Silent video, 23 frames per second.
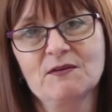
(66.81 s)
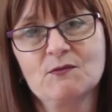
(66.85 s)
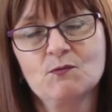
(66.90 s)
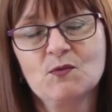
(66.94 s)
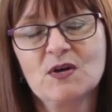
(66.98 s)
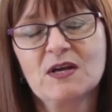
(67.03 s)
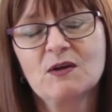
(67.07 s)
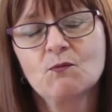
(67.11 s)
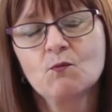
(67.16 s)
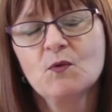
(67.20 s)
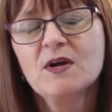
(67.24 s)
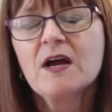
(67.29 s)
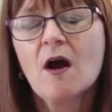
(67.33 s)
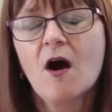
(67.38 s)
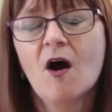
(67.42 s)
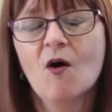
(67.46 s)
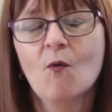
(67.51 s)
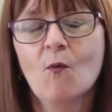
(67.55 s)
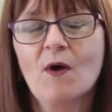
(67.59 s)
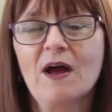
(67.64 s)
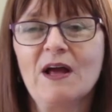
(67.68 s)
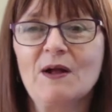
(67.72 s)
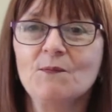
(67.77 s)
We
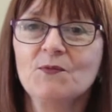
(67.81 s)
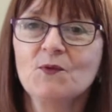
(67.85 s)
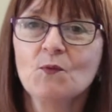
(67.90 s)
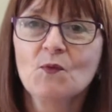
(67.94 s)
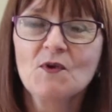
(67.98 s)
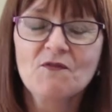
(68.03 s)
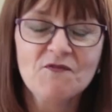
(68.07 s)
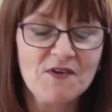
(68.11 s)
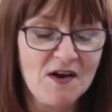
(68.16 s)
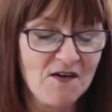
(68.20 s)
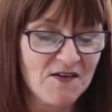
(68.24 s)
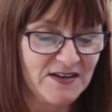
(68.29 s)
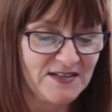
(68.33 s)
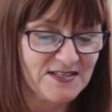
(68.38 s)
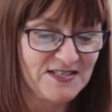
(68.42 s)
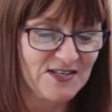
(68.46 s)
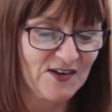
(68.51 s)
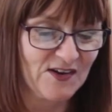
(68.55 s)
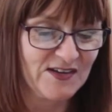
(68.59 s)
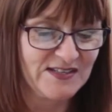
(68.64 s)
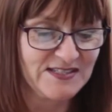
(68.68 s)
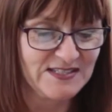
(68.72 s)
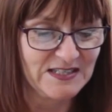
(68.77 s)
can't wait, we're very
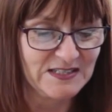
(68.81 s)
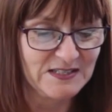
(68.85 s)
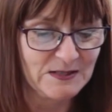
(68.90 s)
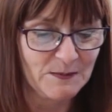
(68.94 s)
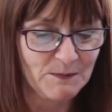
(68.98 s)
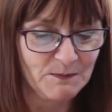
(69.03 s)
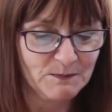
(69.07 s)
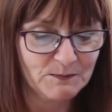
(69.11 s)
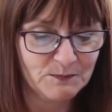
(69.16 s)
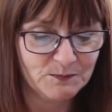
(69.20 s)
excited.